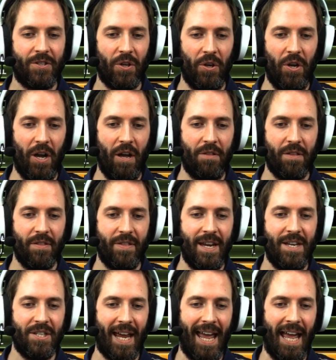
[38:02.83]
on Earth,
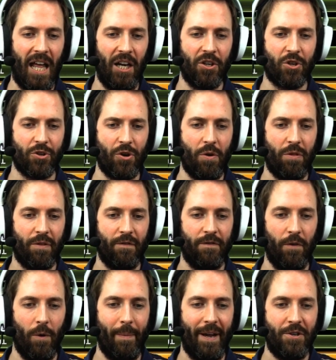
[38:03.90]
these hell growth
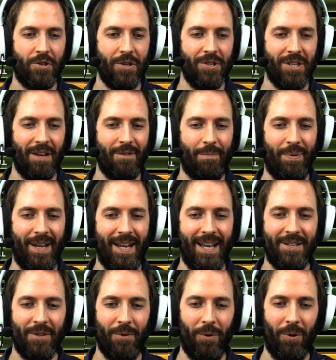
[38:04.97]
formations have appeared
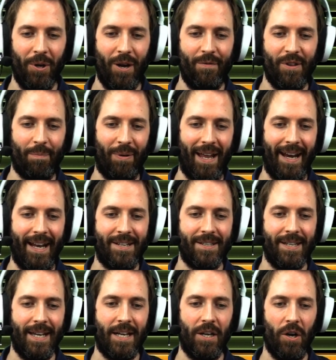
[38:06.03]
all over the planet,
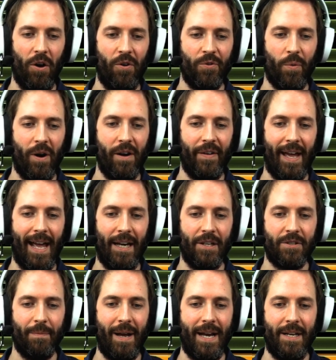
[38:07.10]
taking hold wherever hell
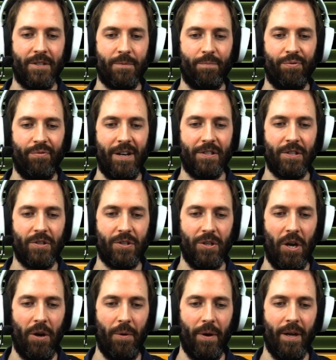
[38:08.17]
has made its presence
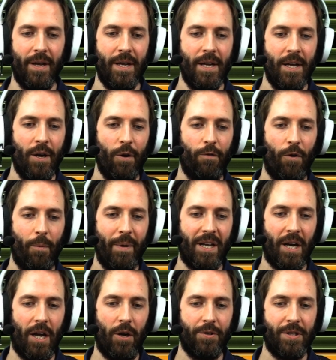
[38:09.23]
known. Forming
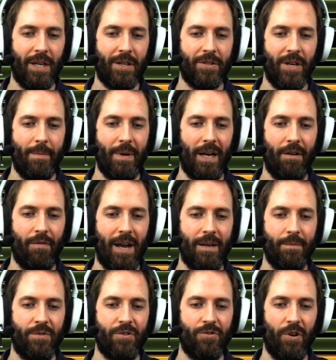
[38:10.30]
chaotic, seemingly random
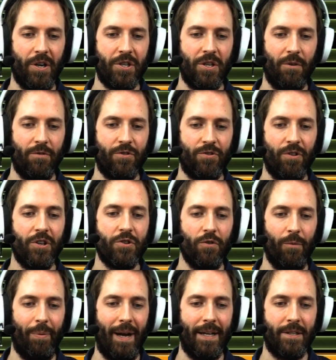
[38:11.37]
structural
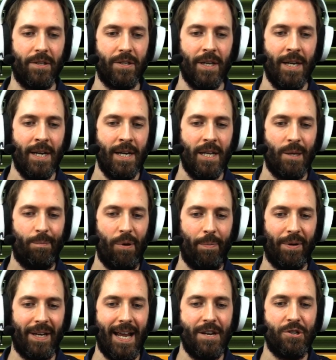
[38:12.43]
patterns, the
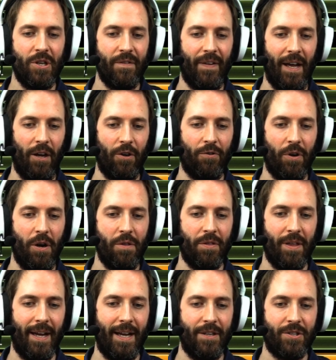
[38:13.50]
propagation of hell growth
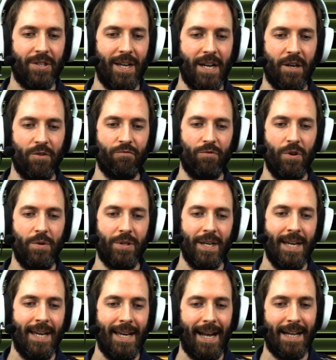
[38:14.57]
has taken root
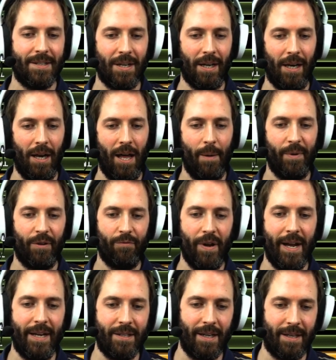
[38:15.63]
at an alarming
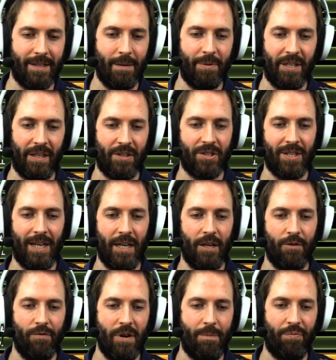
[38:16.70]
rate, exhibiting a cellular
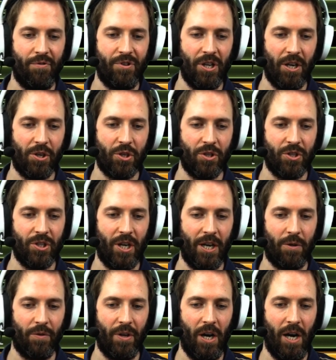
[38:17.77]
reproduction
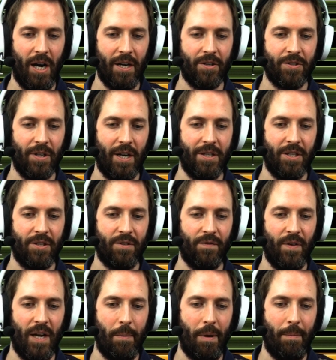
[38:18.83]
cycle that arc scientists
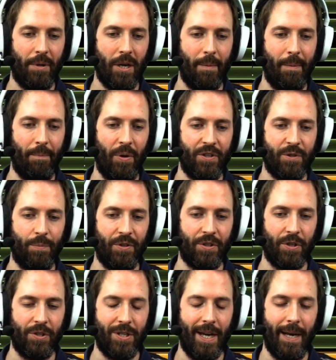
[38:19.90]
fear may become impossible to
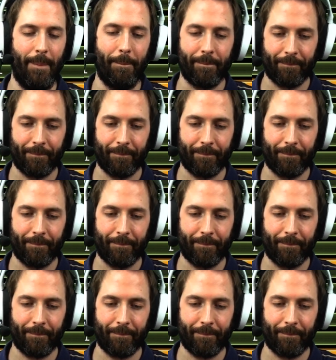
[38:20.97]
contain.